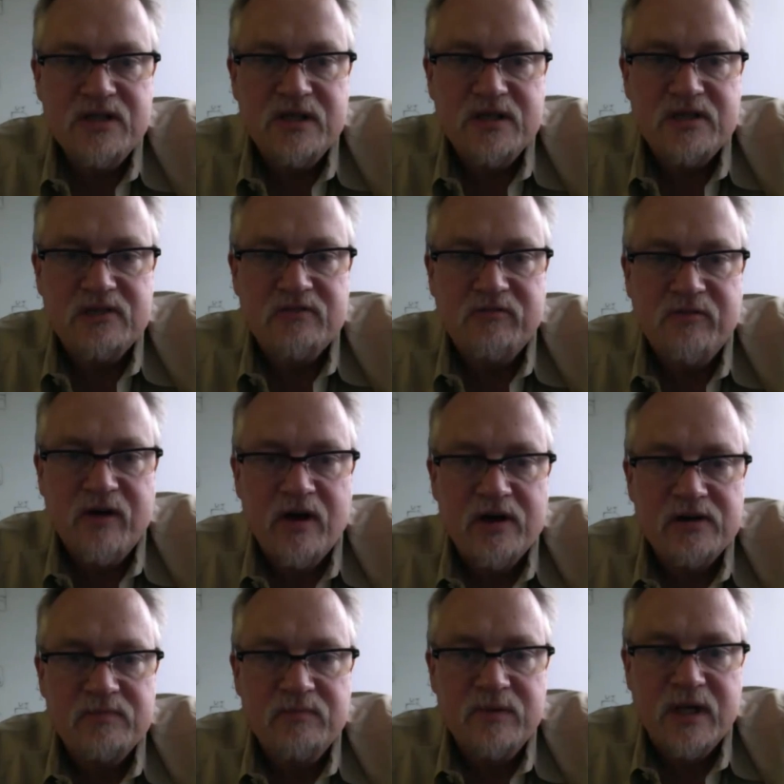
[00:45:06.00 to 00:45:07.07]
it's
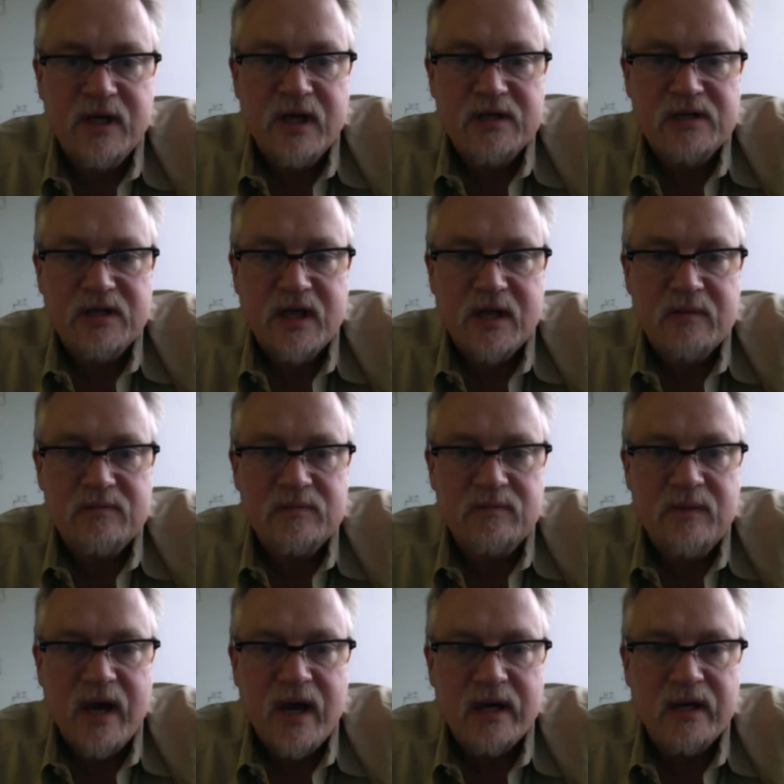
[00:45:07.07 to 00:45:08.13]
false because it comes
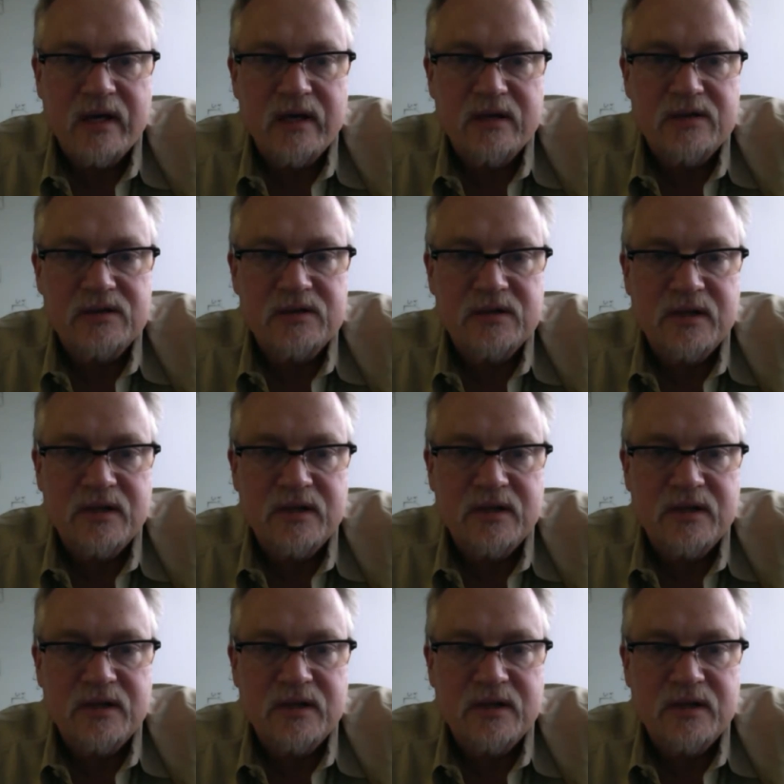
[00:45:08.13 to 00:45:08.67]
back and it's